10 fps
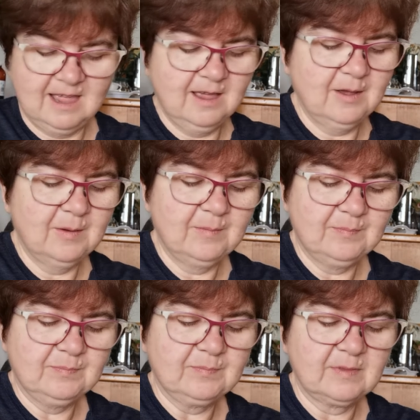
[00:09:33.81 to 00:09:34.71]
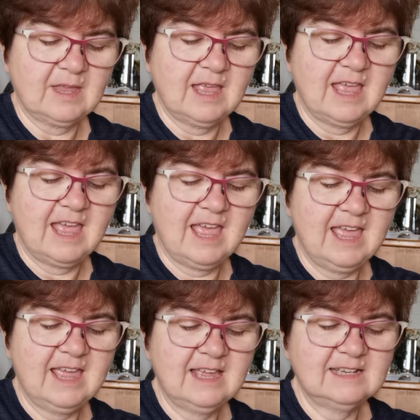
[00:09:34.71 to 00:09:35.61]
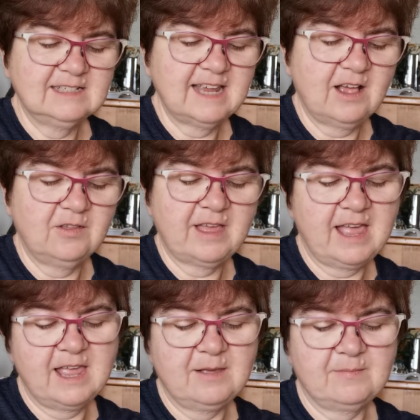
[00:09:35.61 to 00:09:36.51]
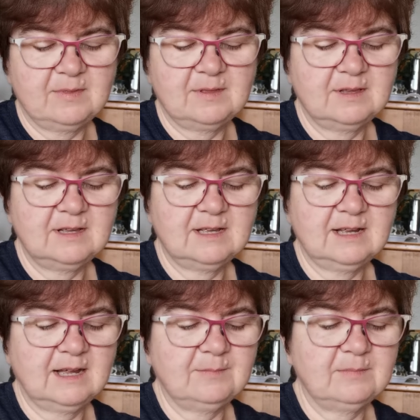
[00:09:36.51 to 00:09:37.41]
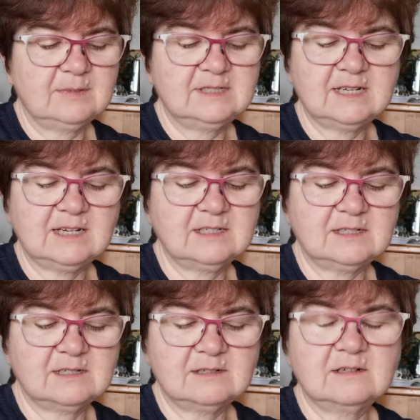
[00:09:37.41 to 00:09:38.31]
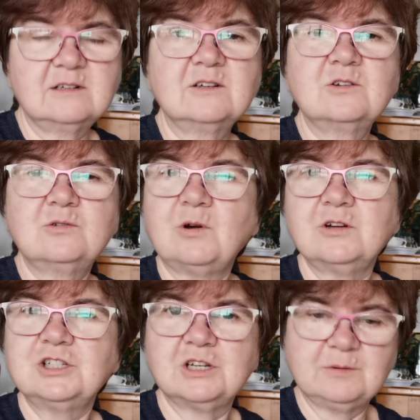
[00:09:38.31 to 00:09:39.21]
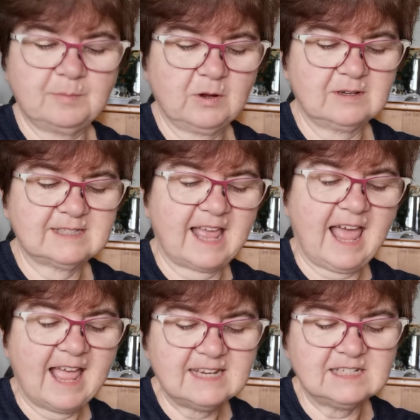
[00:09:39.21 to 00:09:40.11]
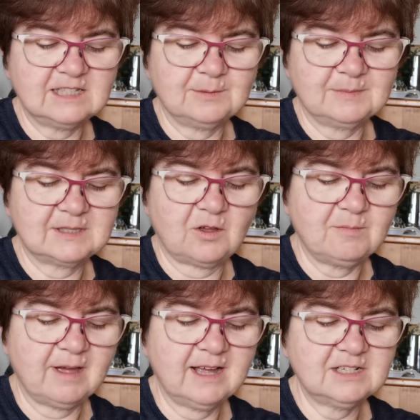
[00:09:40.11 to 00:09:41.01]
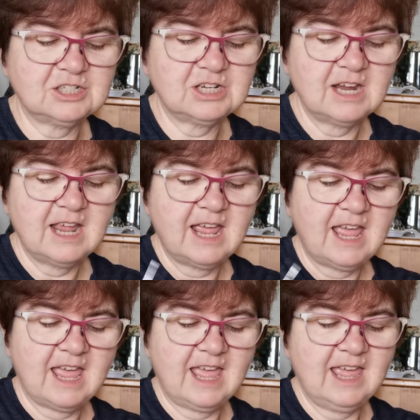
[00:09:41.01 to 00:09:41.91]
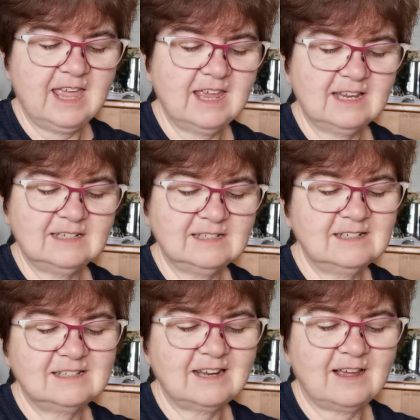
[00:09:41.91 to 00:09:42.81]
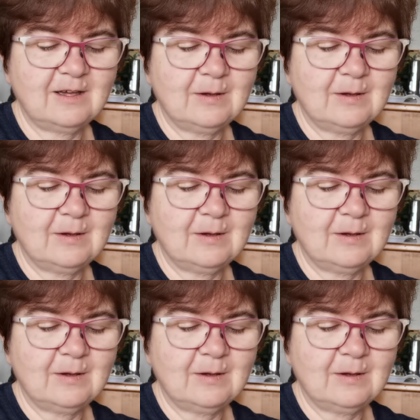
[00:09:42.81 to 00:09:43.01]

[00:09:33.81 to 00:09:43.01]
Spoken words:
and how they didn't crochet because they hated them so much, and